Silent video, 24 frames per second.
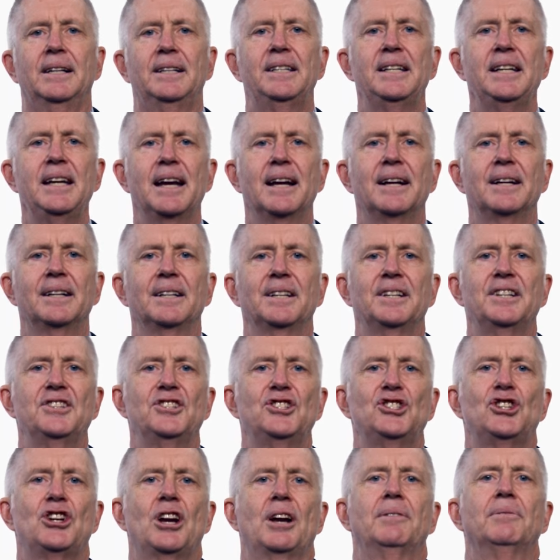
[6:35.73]
DL is
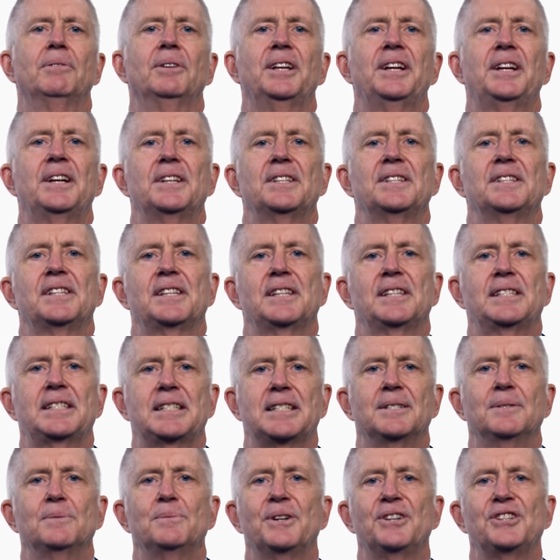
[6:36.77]
generally
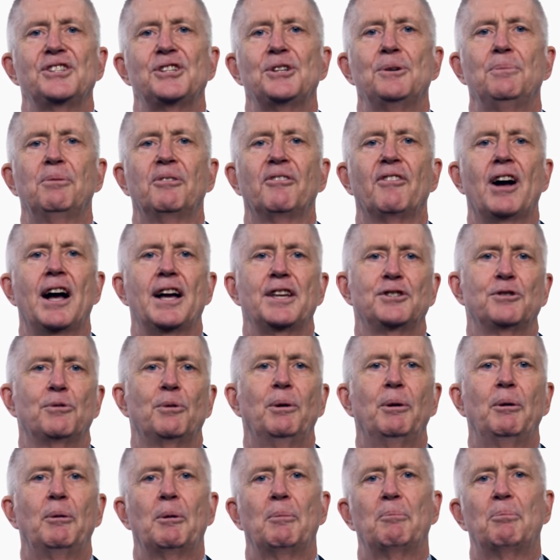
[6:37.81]
consistent with
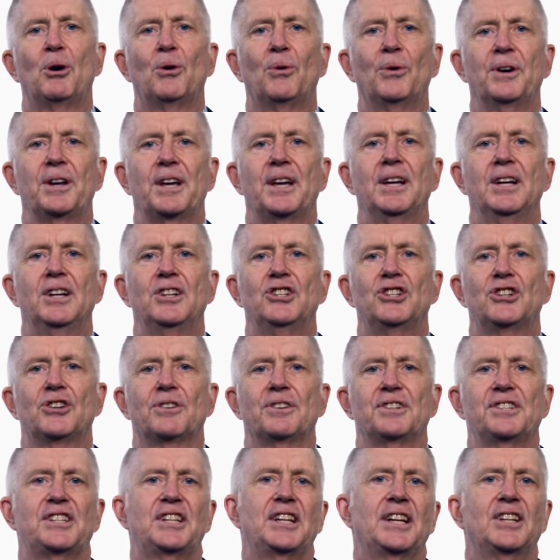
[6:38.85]
supervisory reporting in
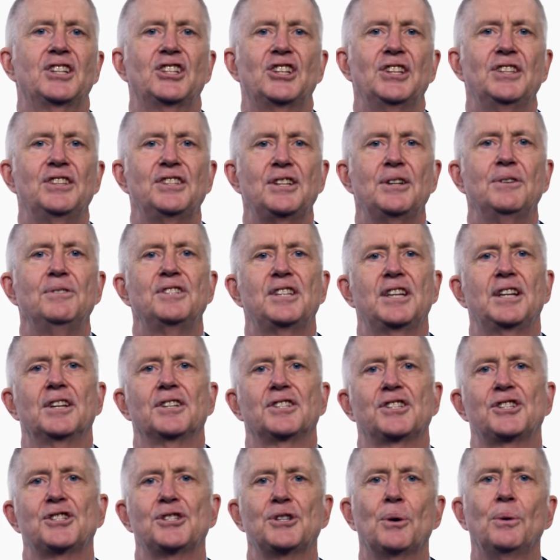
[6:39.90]
jurisdictions using a
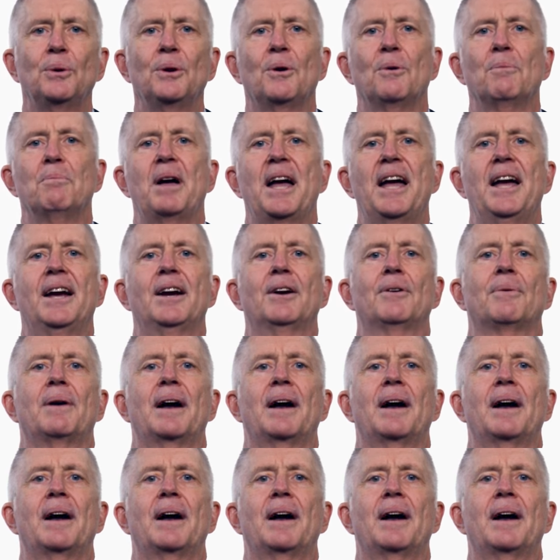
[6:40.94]
solo bank